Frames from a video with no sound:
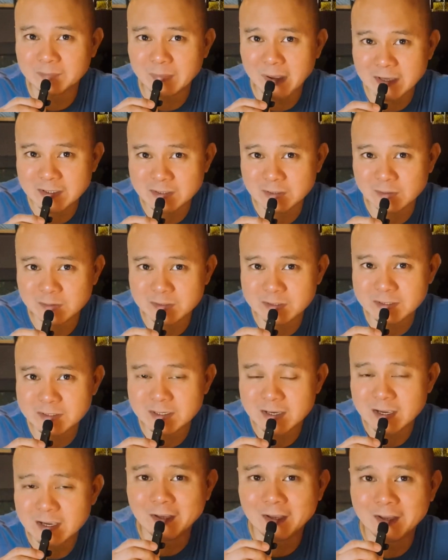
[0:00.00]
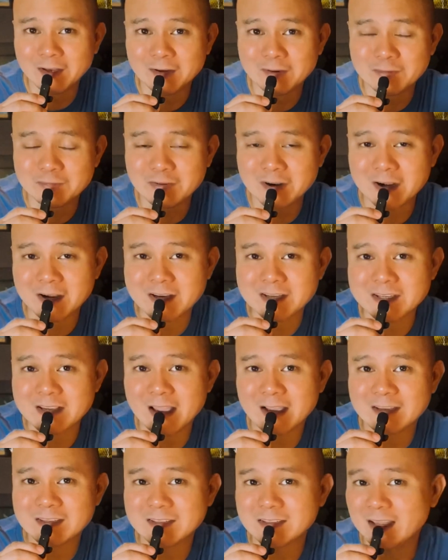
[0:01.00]
pesos in Fragrance
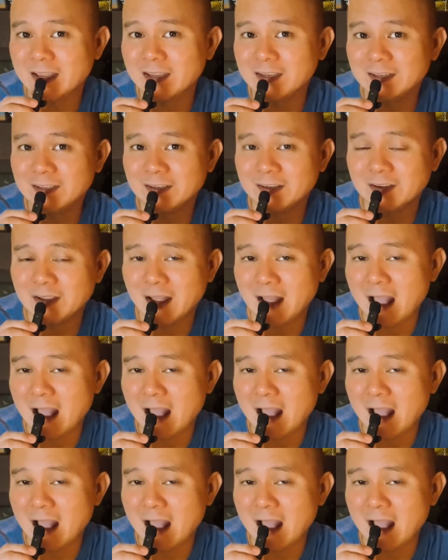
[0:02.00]
X, then